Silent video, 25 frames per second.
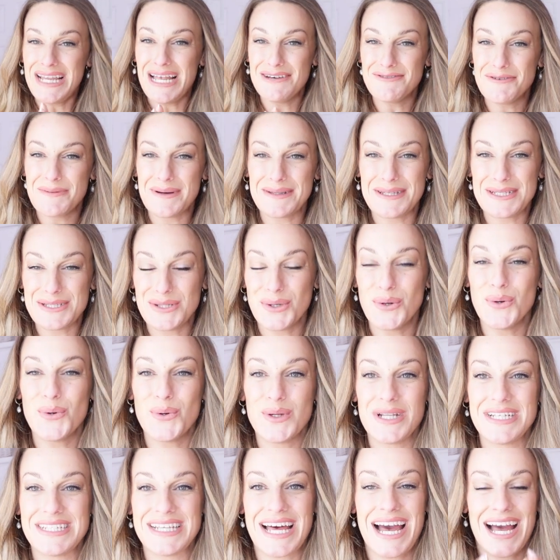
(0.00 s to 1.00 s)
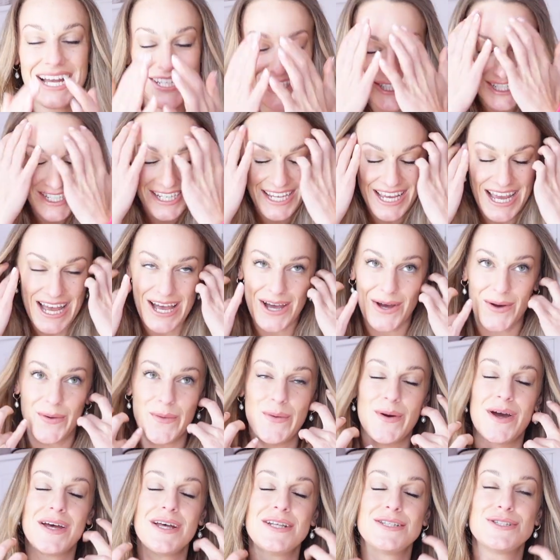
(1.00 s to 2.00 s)
I love about this haul is actually
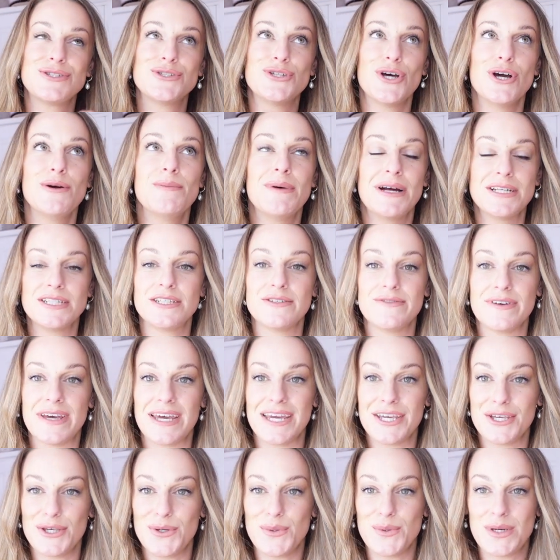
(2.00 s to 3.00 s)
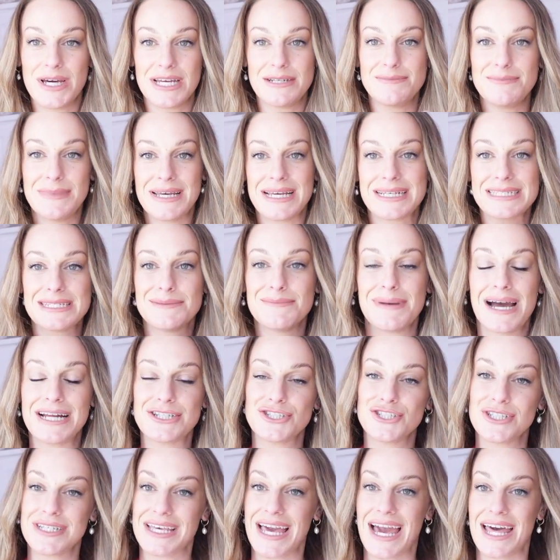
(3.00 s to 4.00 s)
how so much of it you can mix and
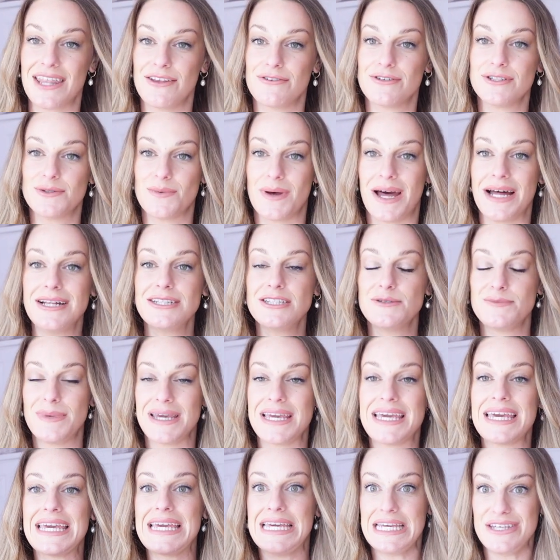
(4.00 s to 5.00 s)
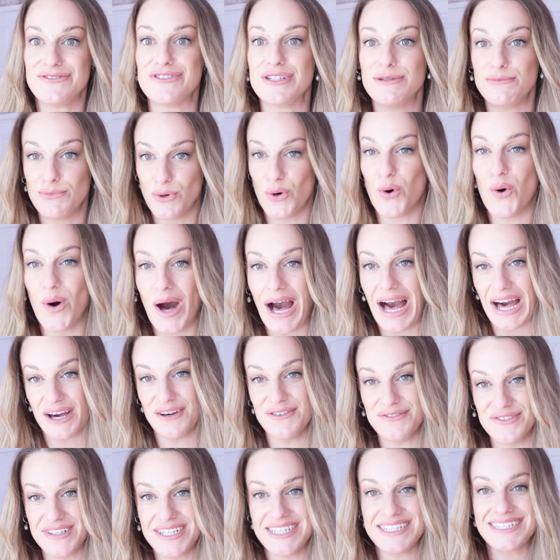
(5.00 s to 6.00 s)
match together as well to make even more
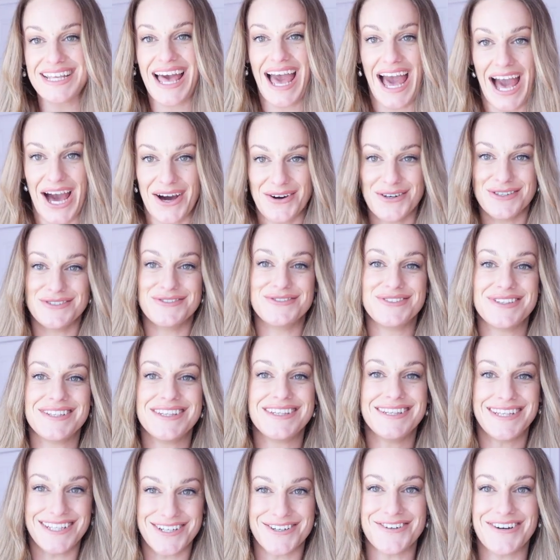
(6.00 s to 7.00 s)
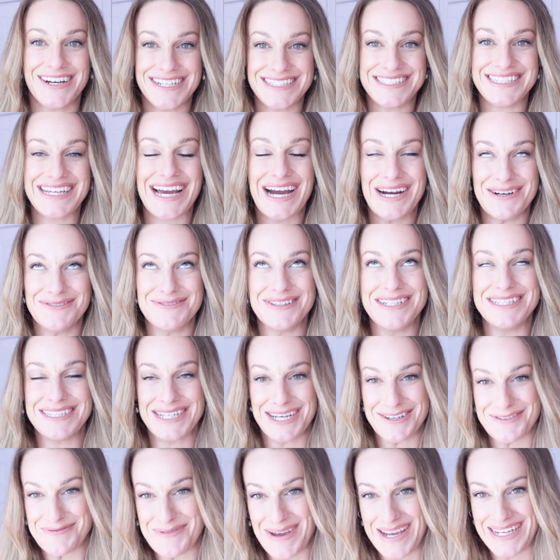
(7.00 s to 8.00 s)
outfits out of the already outfits
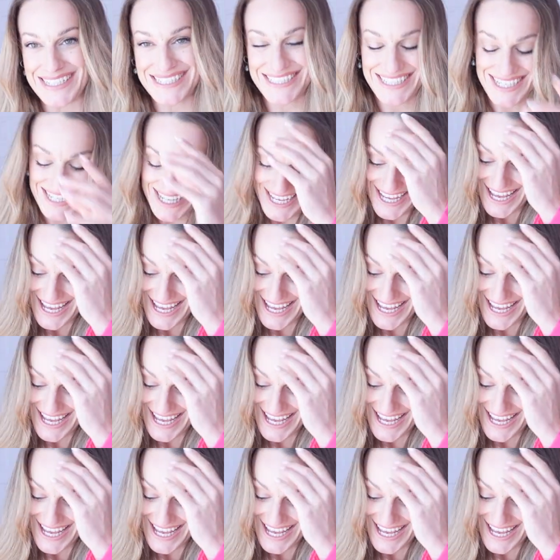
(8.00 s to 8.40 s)
I've made.